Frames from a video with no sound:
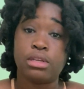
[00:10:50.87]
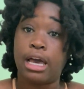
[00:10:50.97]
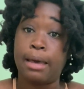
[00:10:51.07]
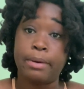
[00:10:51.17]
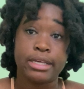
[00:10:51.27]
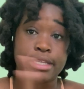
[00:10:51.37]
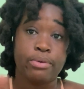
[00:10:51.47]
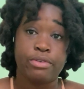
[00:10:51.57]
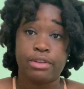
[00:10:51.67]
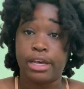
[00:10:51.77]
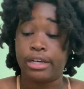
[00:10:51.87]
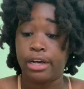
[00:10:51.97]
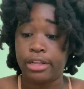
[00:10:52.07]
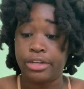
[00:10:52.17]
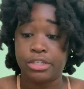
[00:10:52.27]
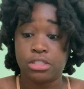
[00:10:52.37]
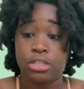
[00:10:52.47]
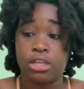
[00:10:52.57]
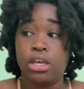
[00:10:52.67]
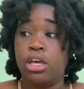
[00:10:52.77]
I passed out with flying colors.
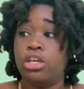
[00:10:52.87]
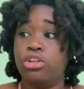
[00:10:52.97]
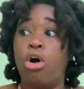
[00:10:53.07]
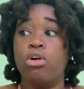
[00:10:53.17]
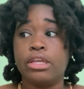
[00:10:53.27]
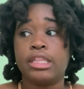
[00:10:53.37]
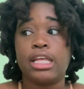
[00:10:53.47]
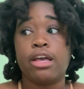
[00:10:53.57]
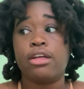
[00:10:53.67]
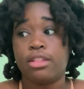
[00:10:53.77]
The only thing